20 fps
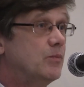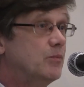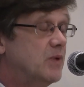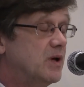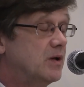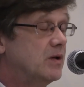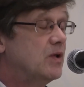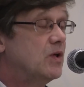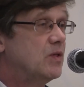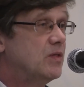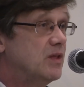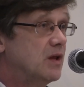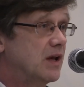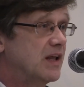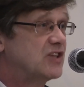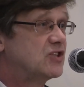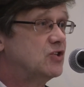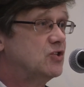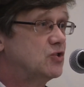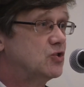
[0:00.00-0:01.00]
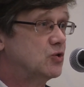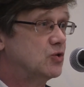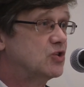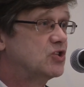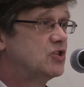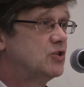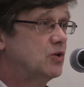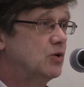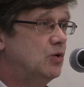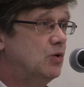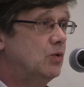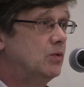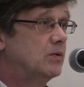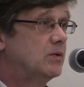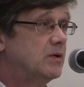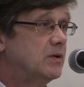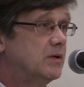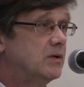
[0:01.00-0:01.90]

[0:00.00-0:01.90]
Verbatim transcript: But the lessons are still